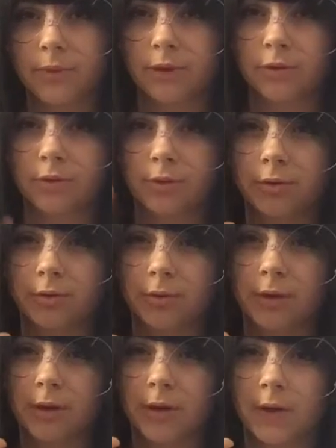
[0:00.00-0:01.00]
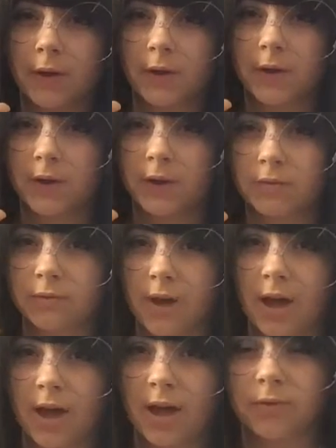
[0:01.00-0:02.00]
There are
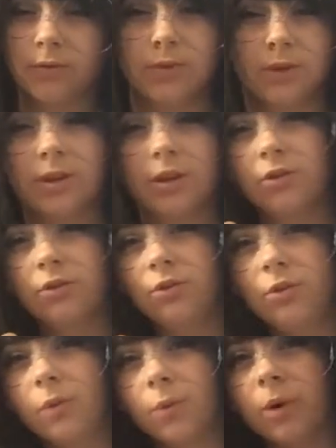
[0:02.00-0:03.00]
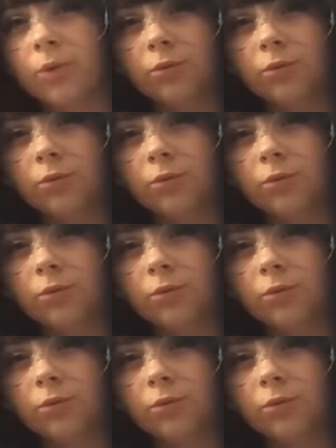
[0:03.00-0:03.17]
5 with an additional of 1,